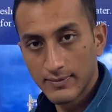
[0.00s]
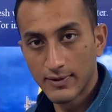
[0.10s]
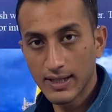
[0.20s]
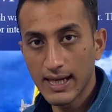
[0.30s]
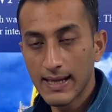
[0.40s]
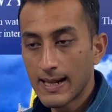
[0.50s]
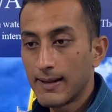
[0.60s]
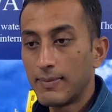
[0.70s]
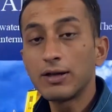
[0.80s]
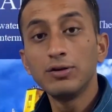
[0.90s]
Okay,
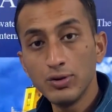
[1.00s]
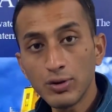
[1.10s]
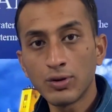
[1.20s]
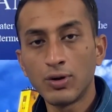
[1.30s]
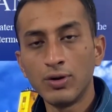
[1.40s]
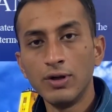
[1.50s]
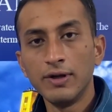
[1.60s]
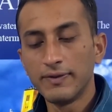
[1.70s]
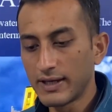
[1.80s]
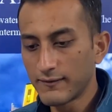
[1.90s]
but you know
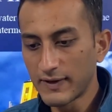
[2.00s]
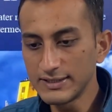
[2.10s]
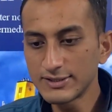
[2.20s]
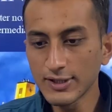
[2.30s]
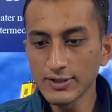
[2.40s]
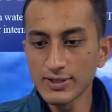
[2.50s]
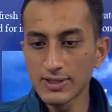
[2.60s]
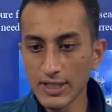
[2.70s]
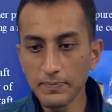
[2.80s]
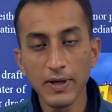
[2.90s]
that once your
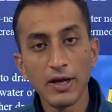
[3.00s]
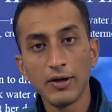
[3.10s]
ship